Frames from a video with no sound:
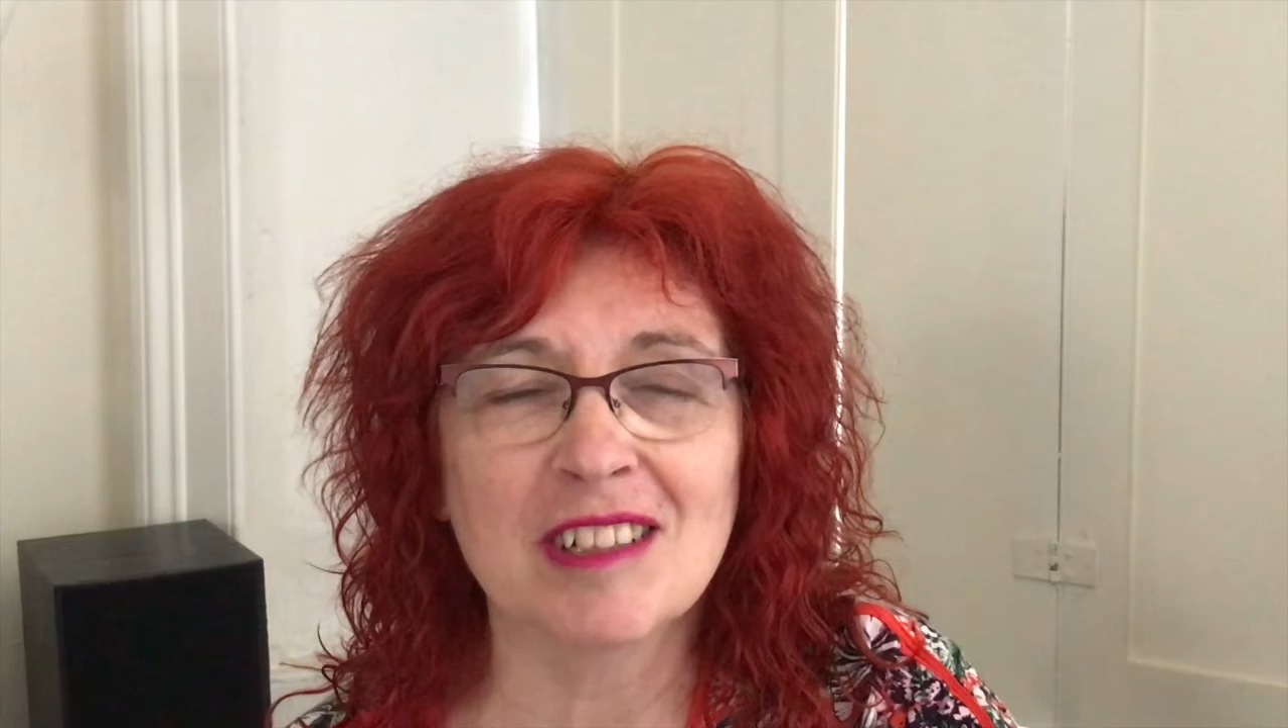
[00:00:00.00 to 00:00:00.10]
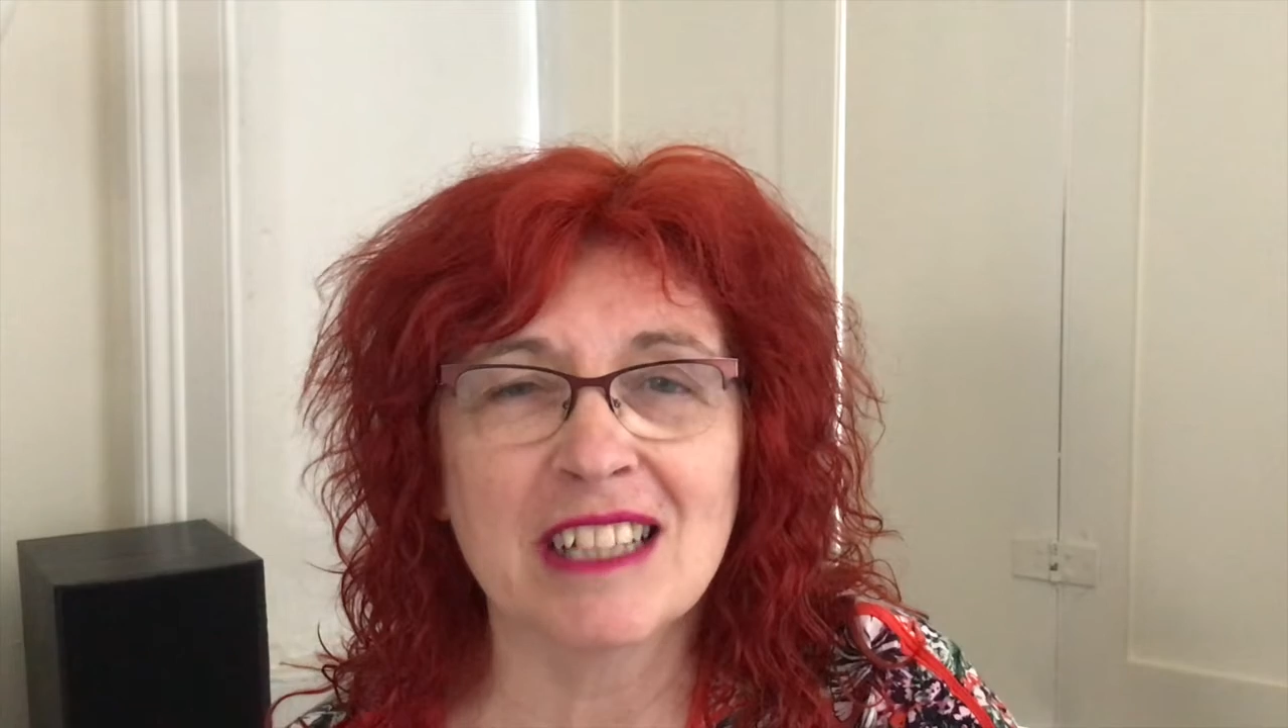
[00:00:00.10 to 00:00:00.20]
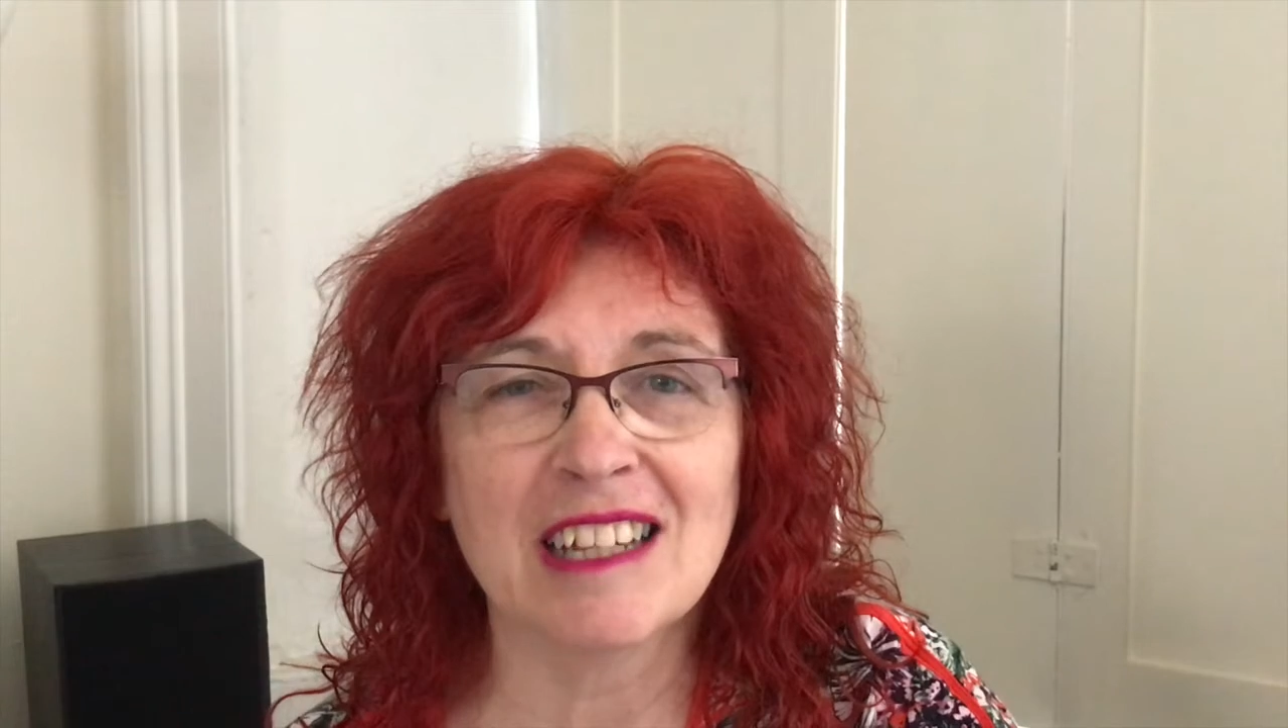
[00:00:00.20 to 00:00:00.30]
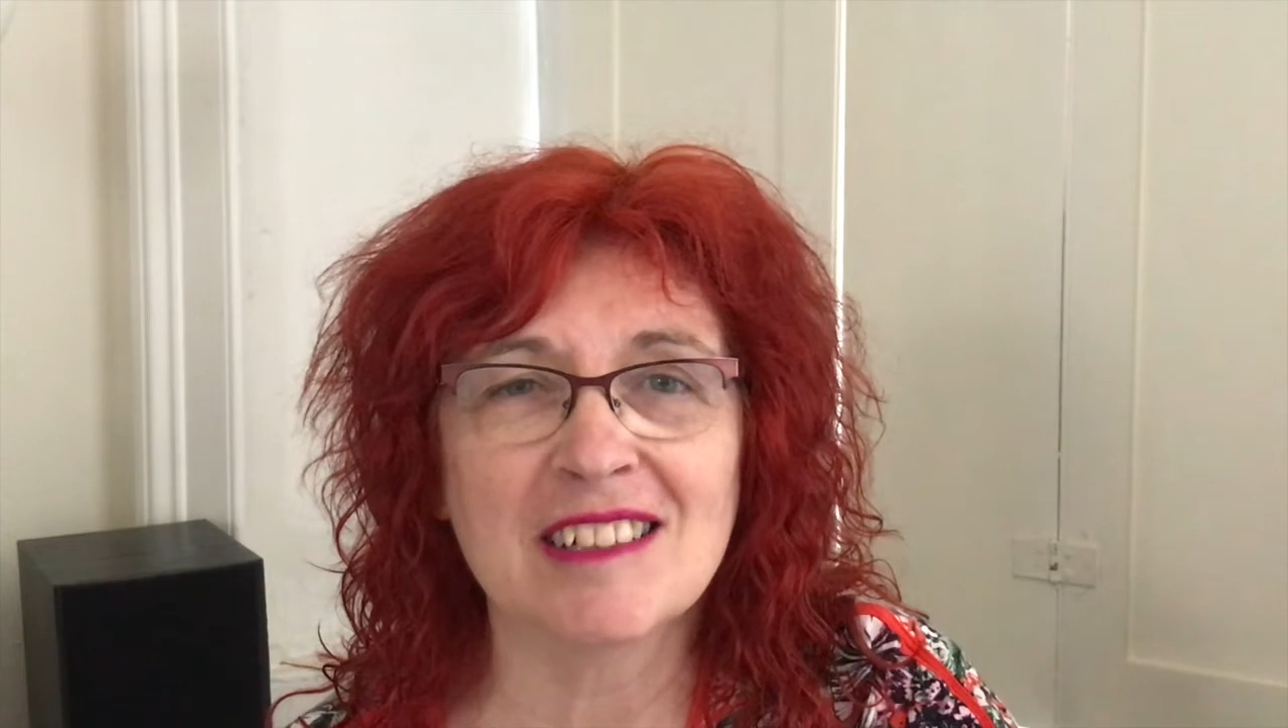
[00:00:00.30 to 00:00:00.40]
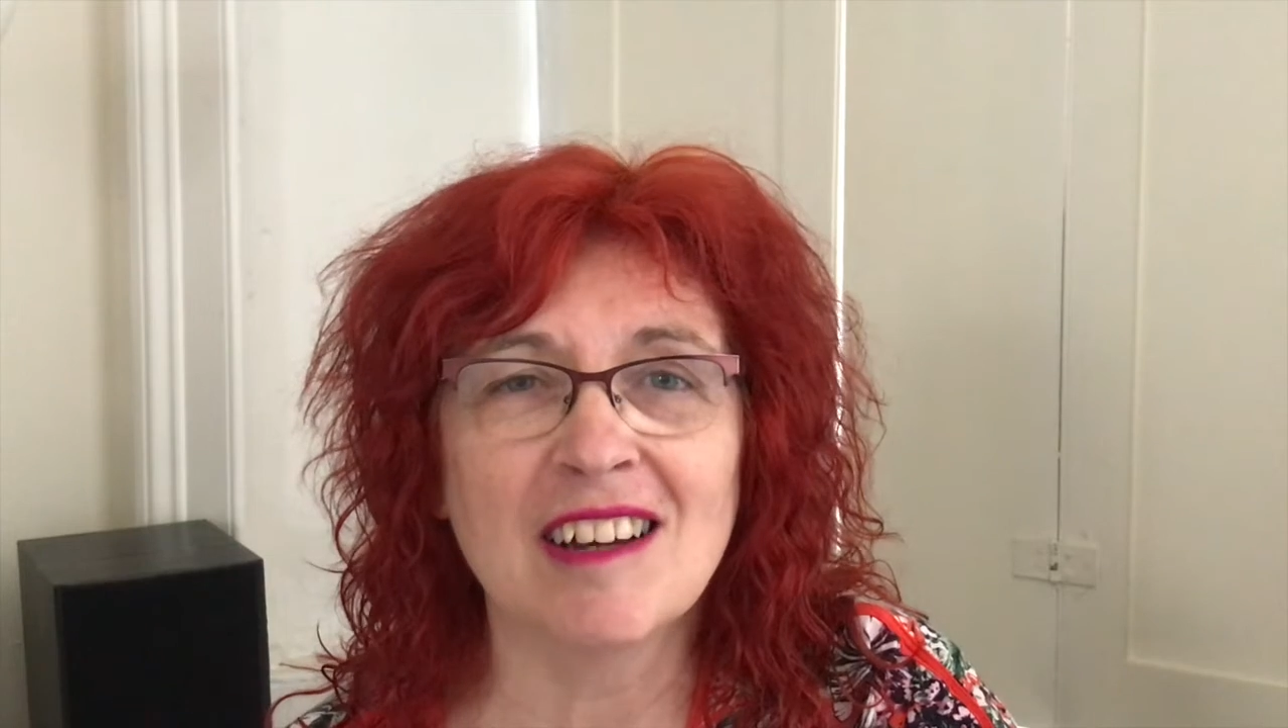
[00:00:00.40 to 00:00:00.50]
at
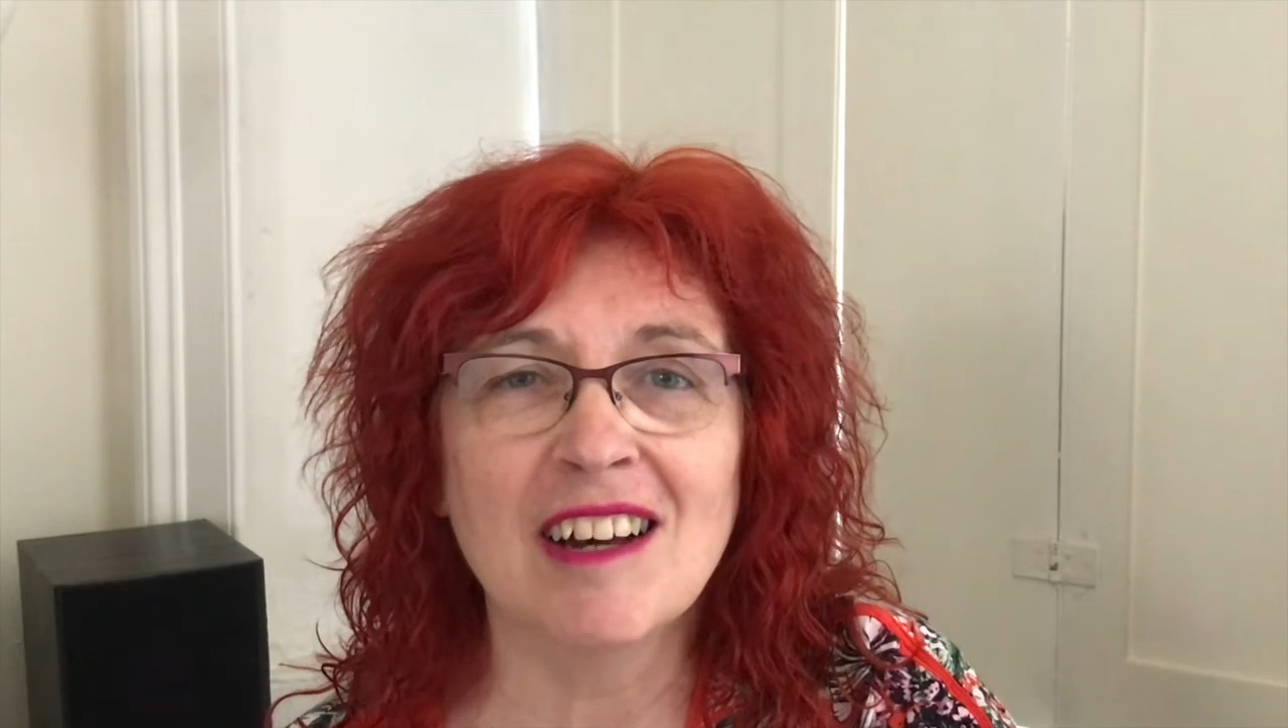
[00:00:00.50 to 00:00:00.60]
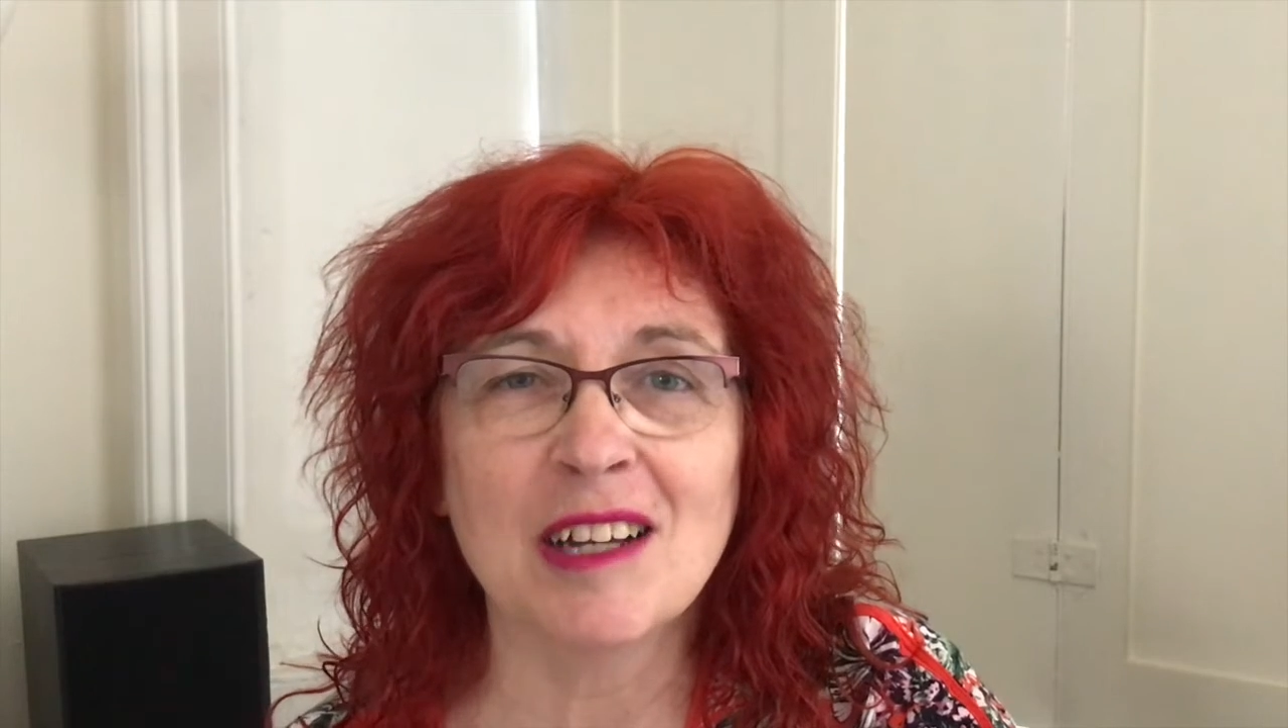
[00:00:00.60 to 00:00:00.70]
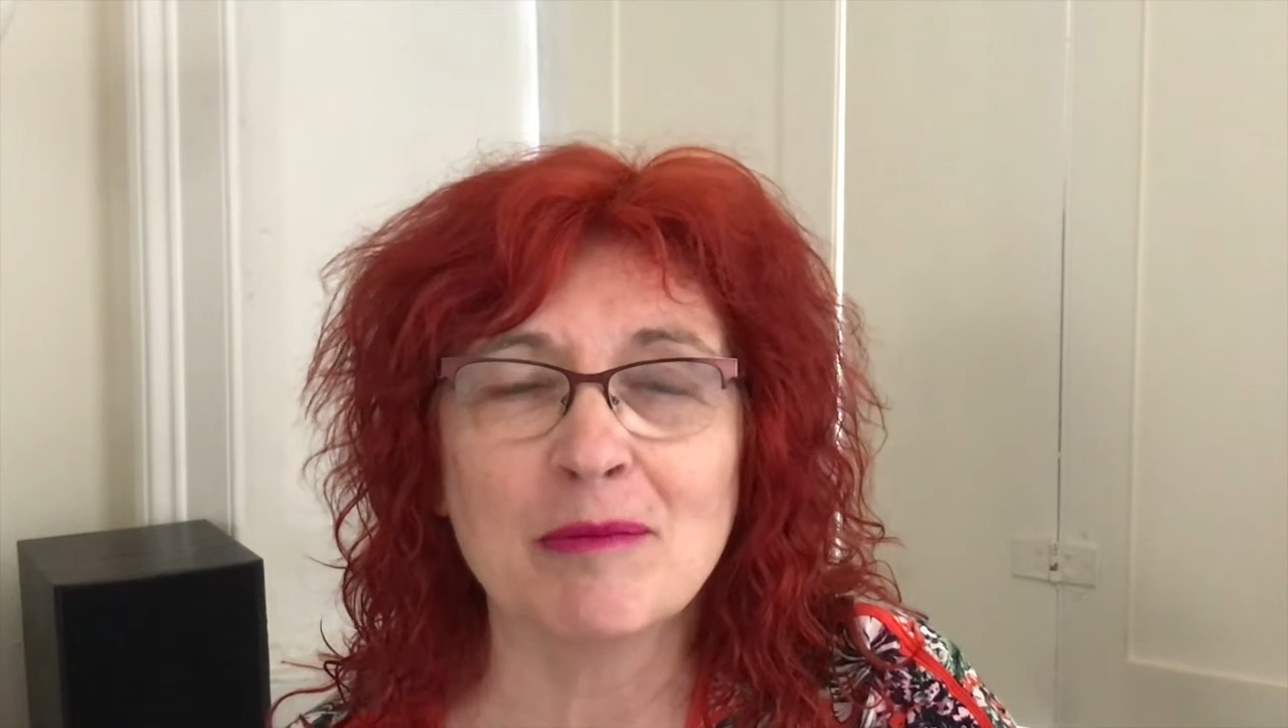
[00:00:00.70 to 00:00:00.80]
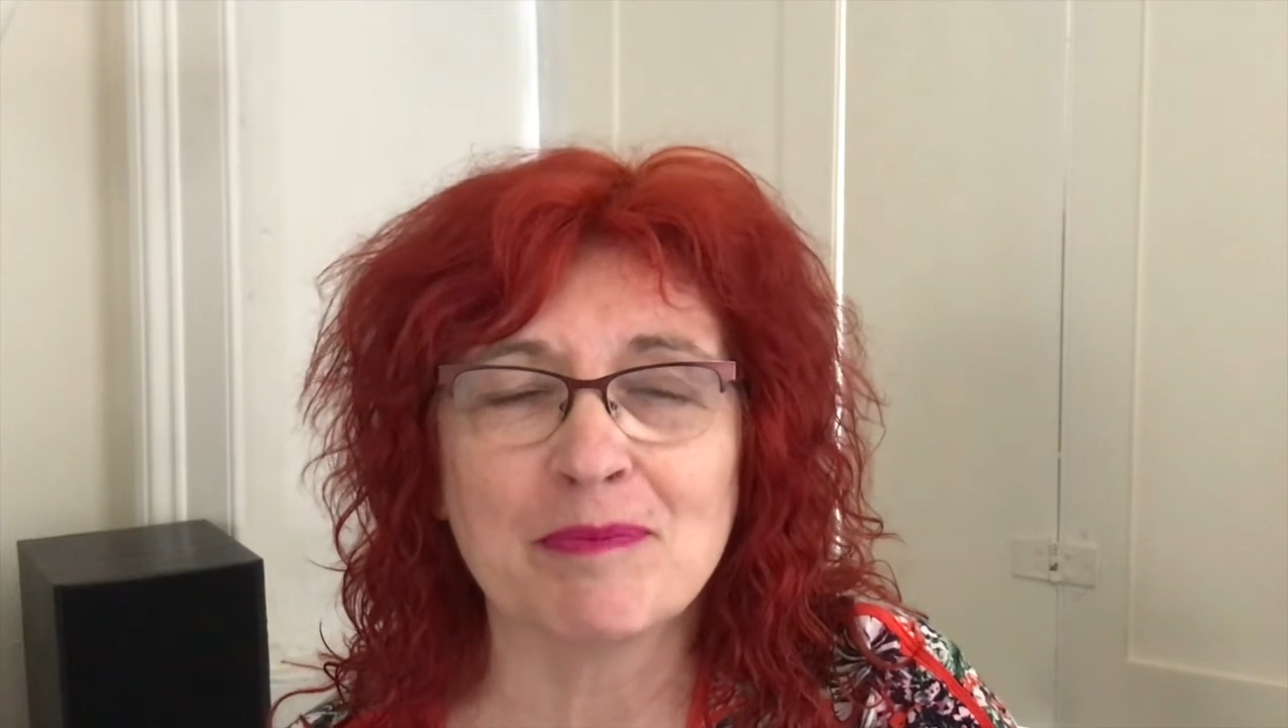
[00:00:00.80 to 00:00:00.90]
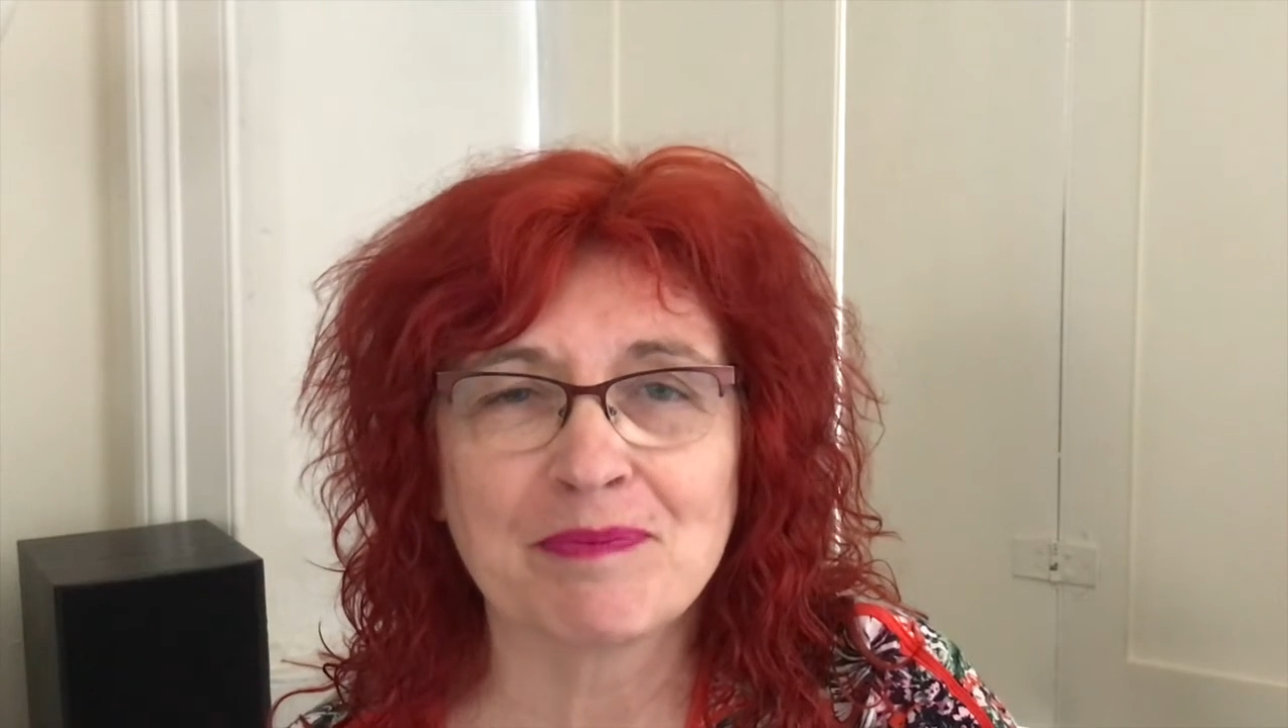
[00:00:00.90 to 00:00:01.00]
that
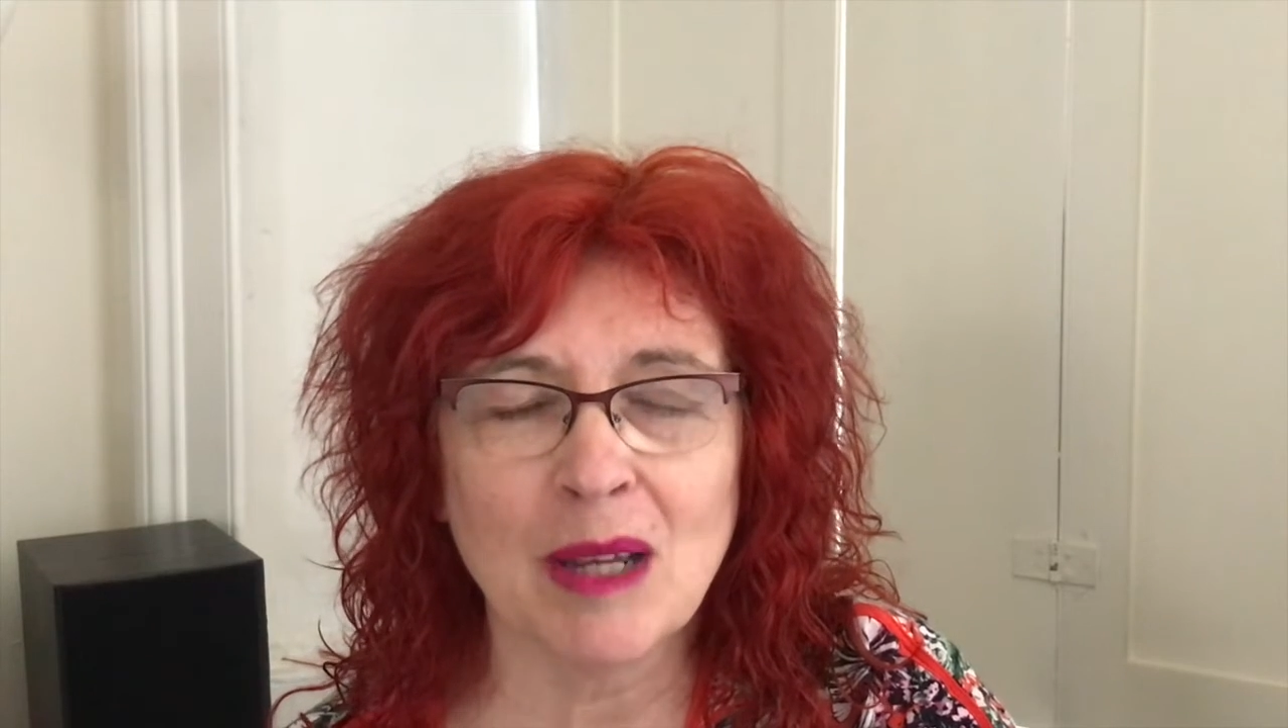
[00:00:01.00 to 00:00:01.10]
time.